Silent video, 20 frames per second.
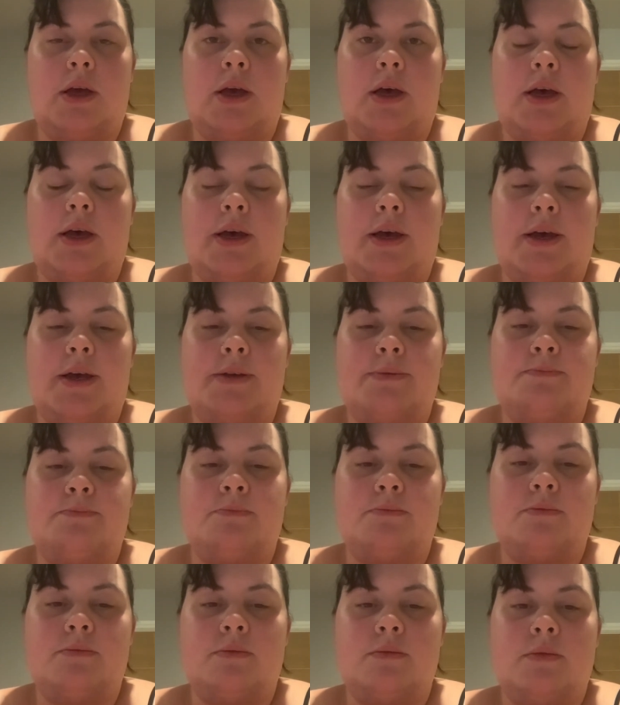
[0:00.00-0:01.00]

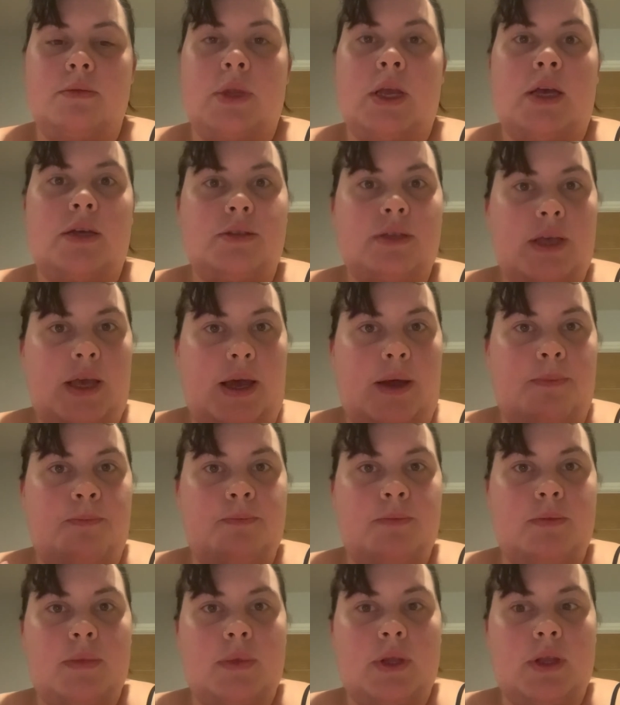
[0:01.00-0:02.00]
Um, so yeah,
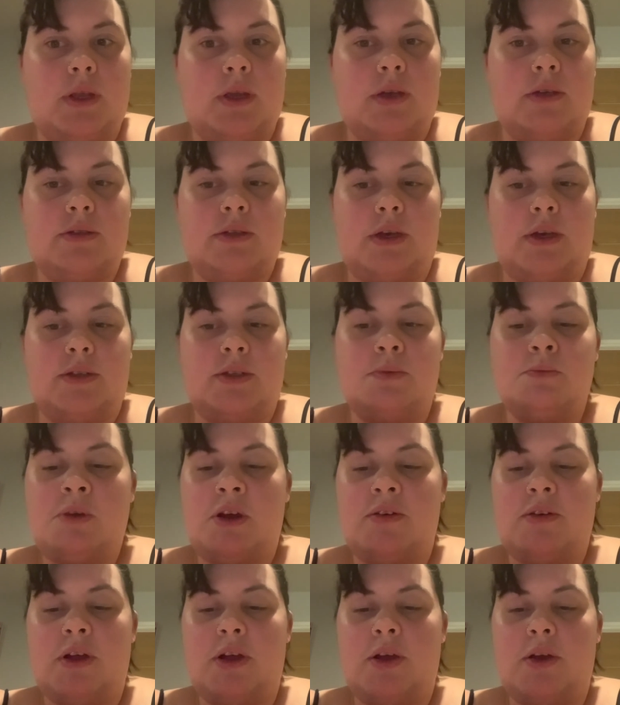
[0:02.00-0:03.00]
so
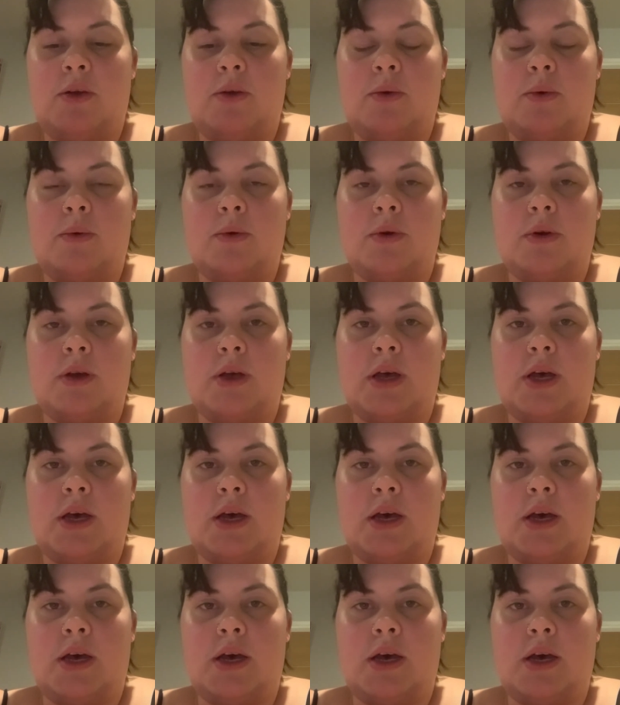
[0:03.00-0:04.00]
tomorrow
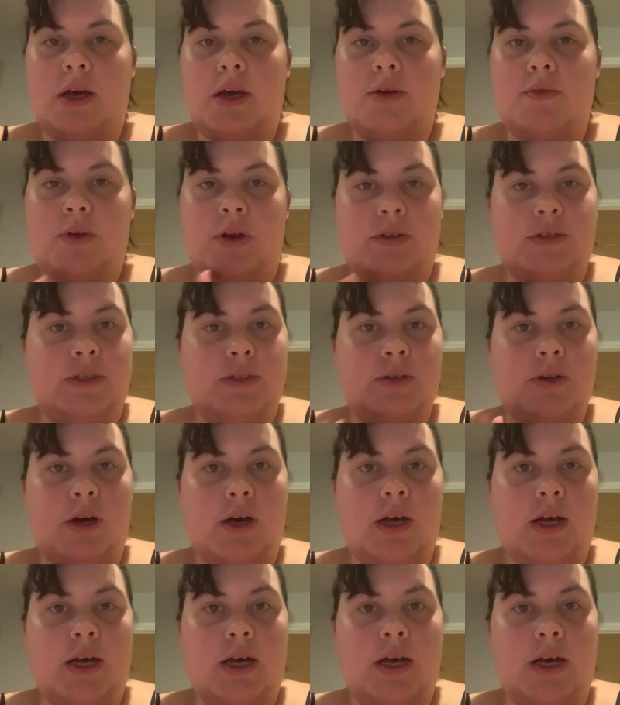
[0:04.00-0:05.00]
uh, Rosie's
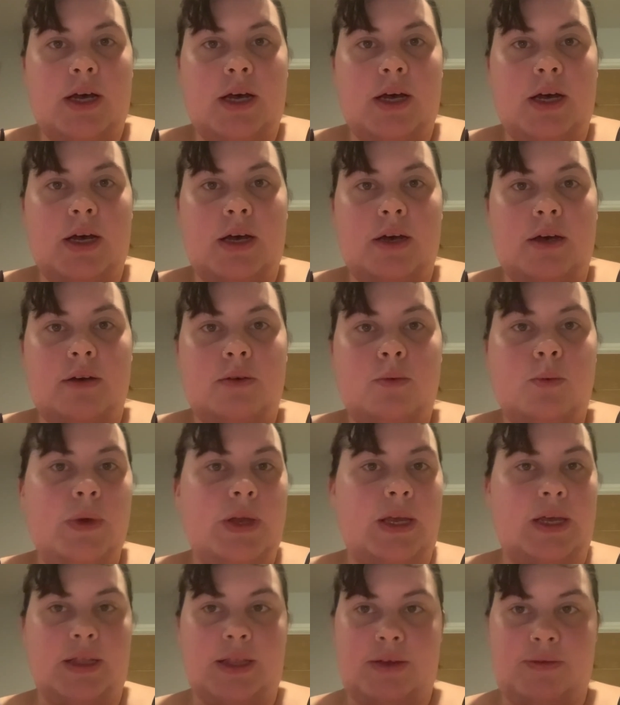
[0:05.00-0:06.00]
got her
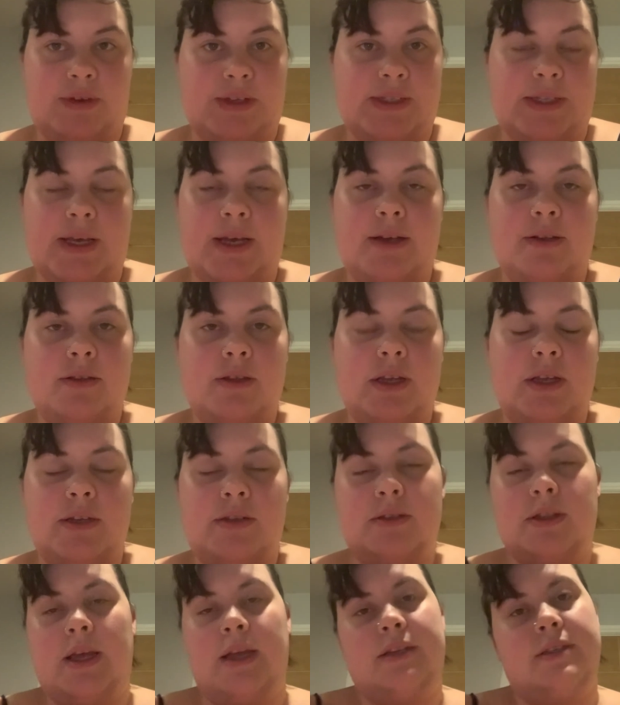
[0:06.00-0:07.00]
weekly visit. They,
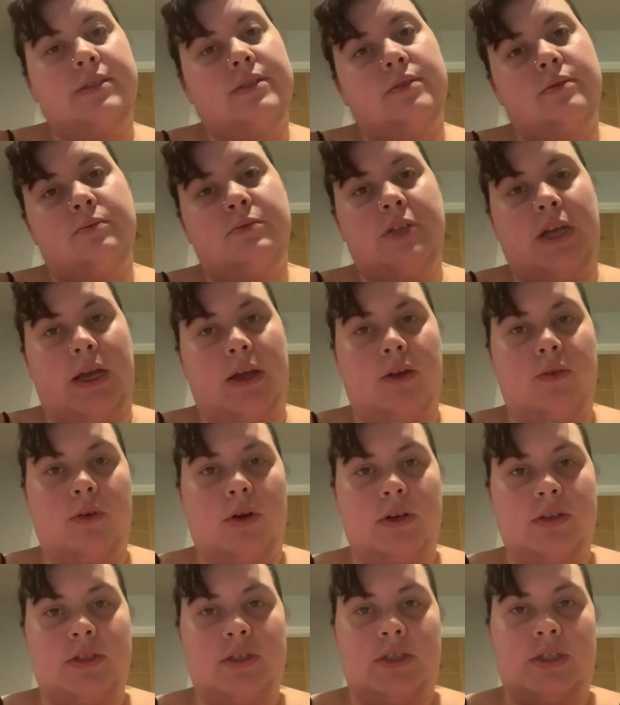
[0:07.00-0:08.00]
they check her
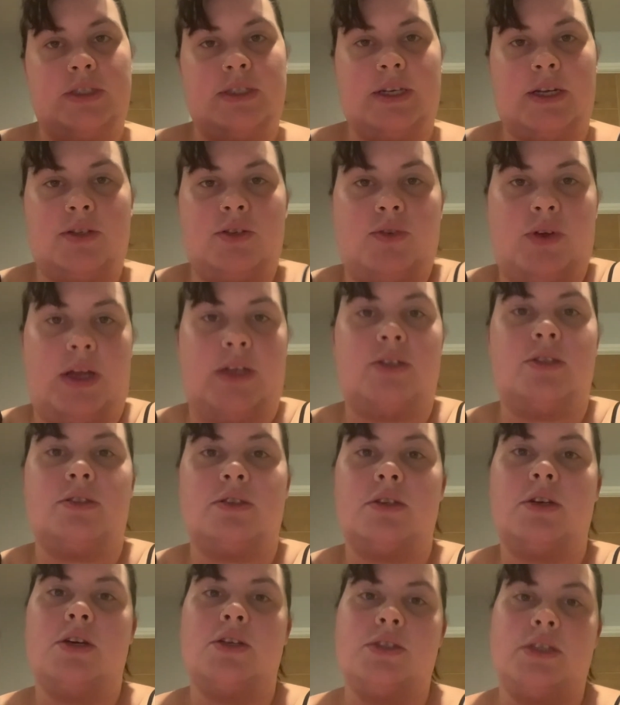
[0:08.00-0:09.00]
oxygen
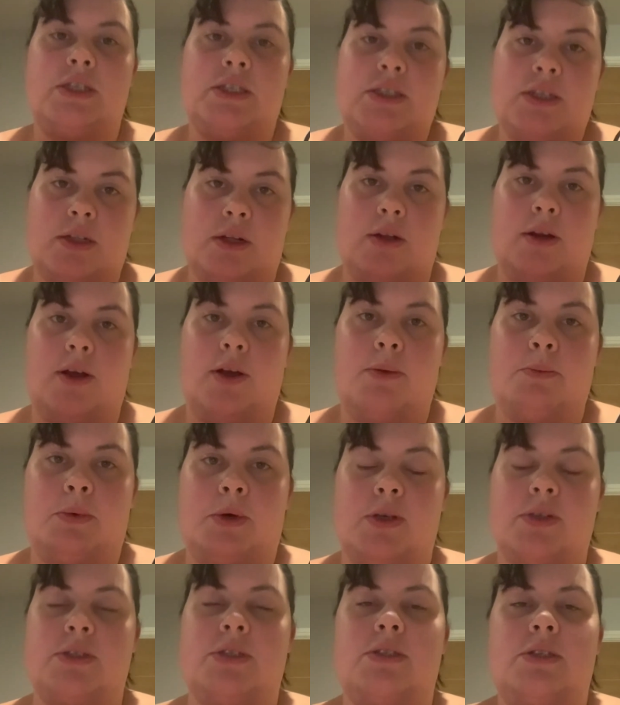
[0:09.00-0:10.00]
saturations because she's still on home
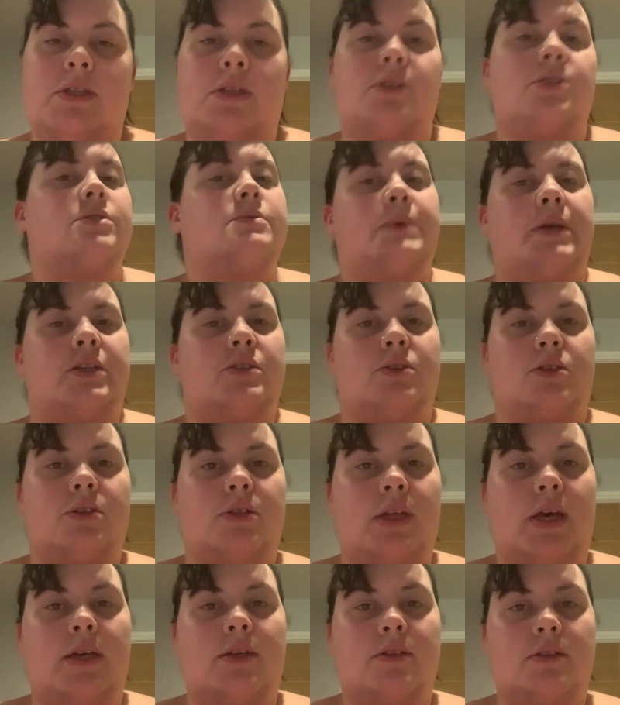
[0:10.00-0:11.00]
oxygen and just make
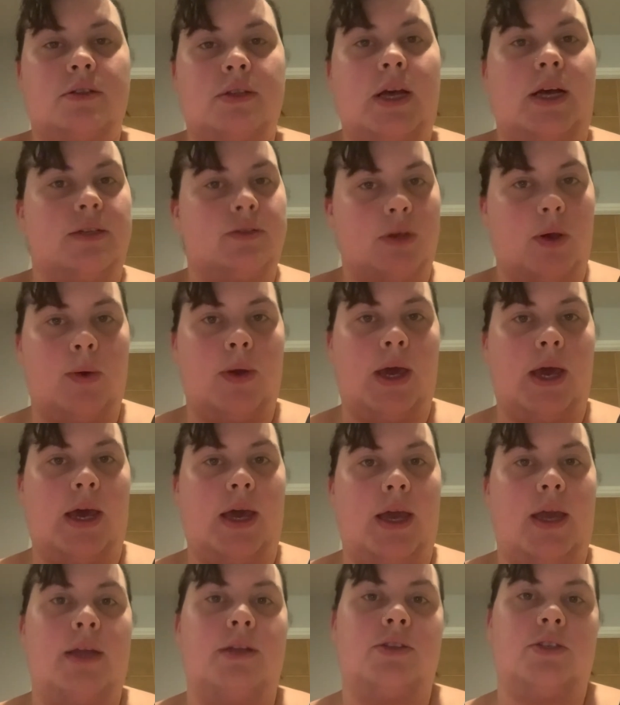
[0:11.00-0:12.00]
sure that that's
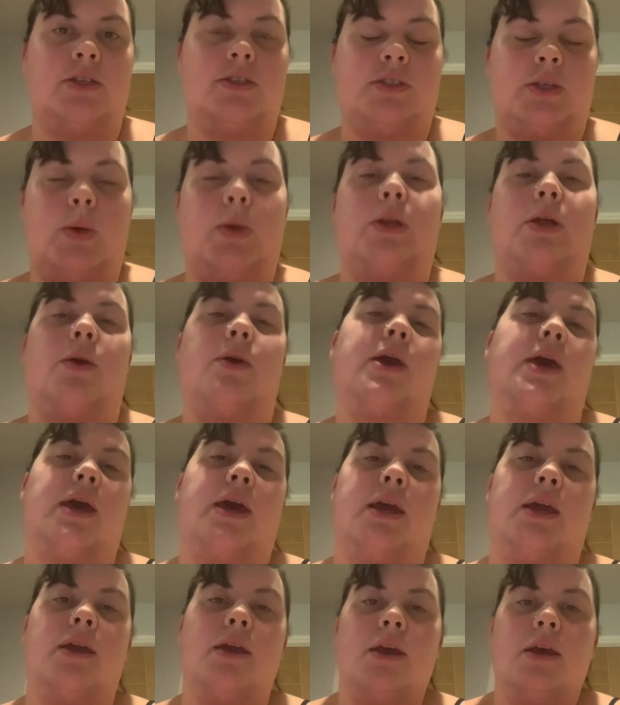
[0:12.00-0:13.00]
okay and she's doing
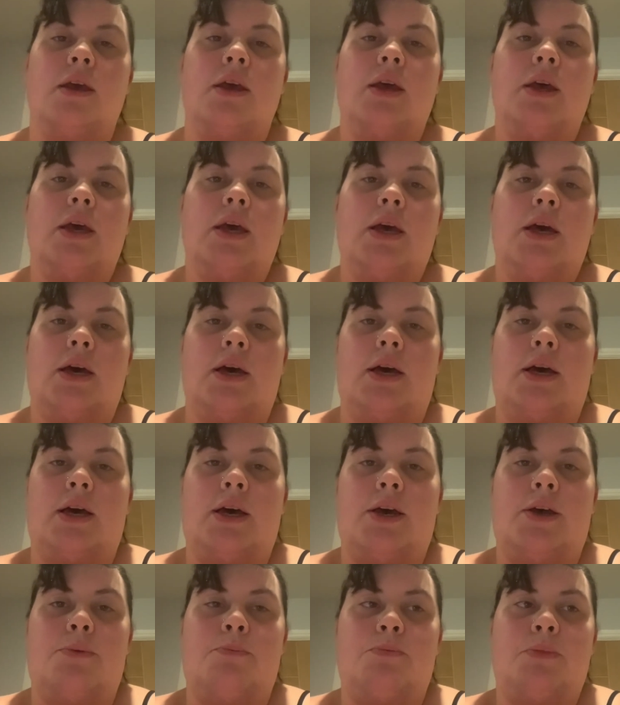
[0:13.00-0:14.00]
okay.
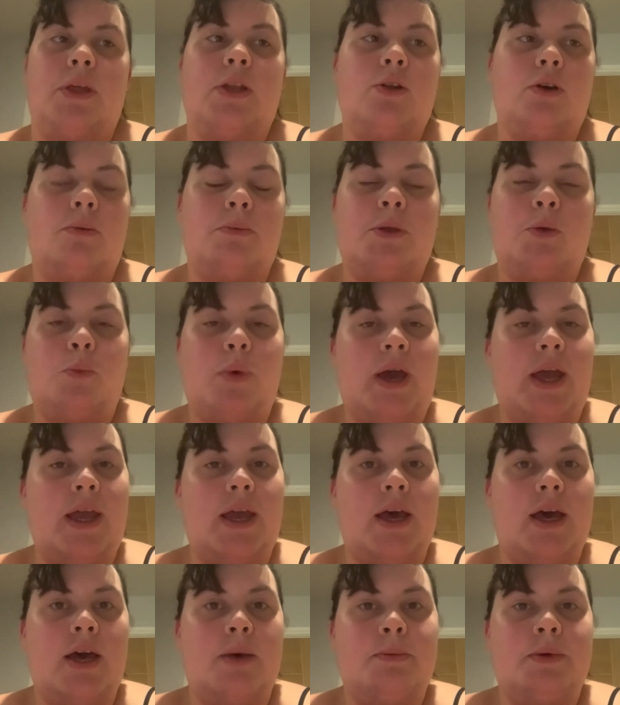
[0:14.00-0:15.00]
Um, they normally
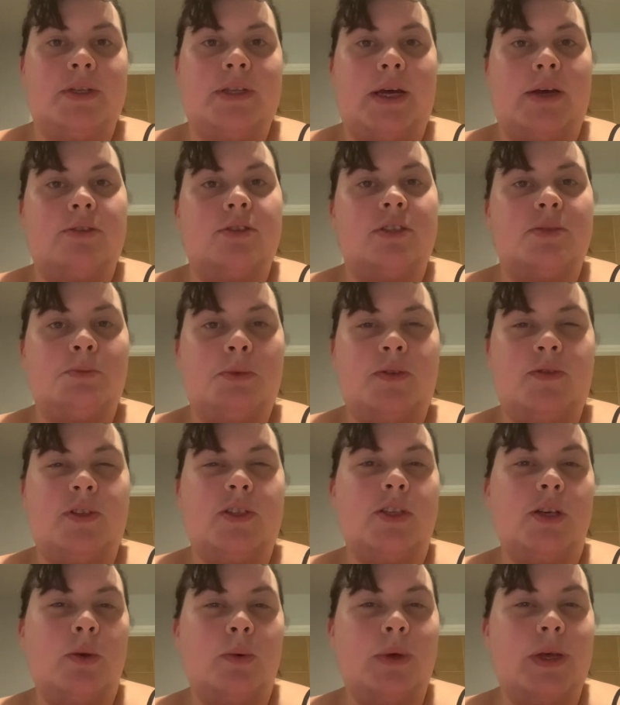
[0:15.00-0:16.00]
weigh her, but now she's moved
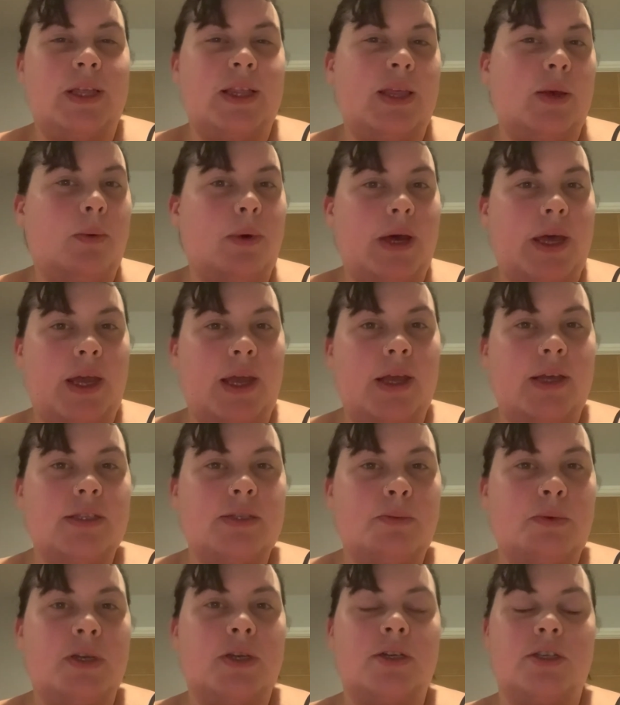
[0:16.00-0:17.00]
to two weekly
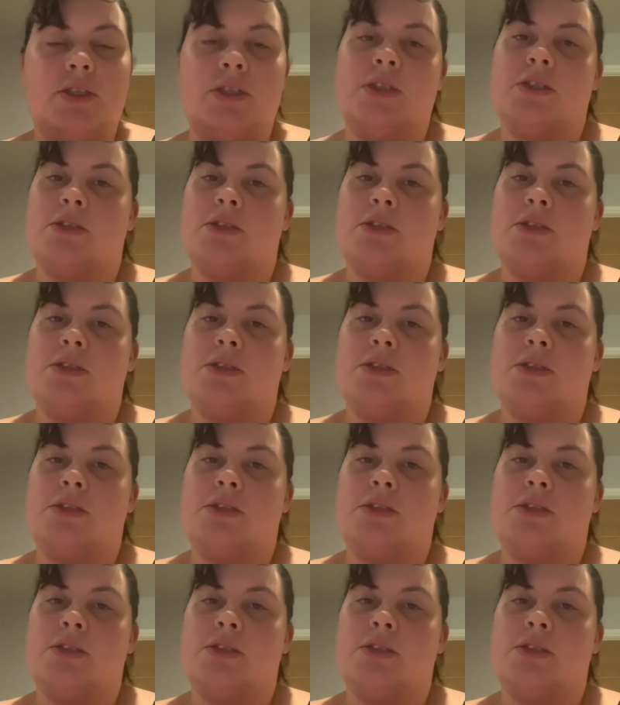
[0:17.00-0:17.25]
weighs because she's